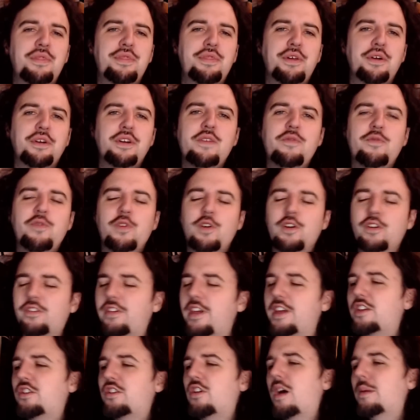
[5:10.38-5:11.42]
31st?
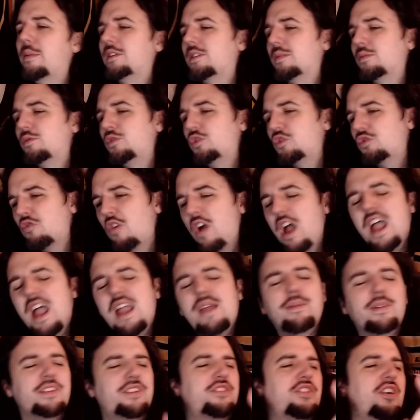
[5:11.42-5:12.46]
Like, comment, subscribe.
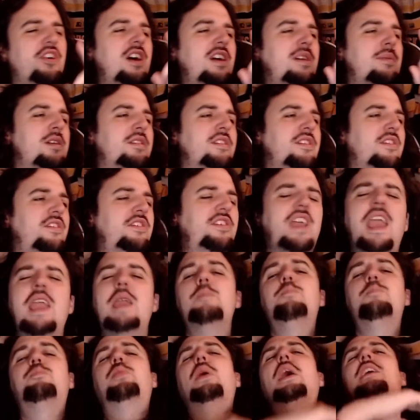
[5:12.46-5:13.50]
Let's talk about this
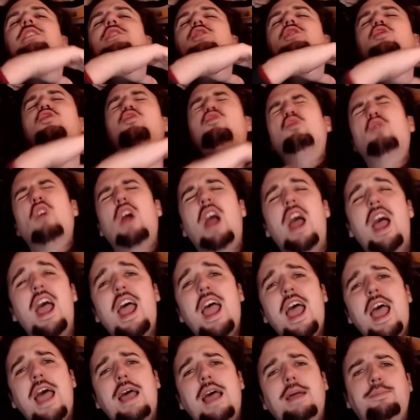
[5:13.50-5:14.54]
game. Puck
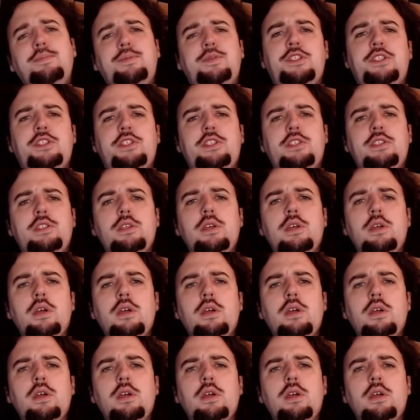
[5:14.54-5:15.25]
drops!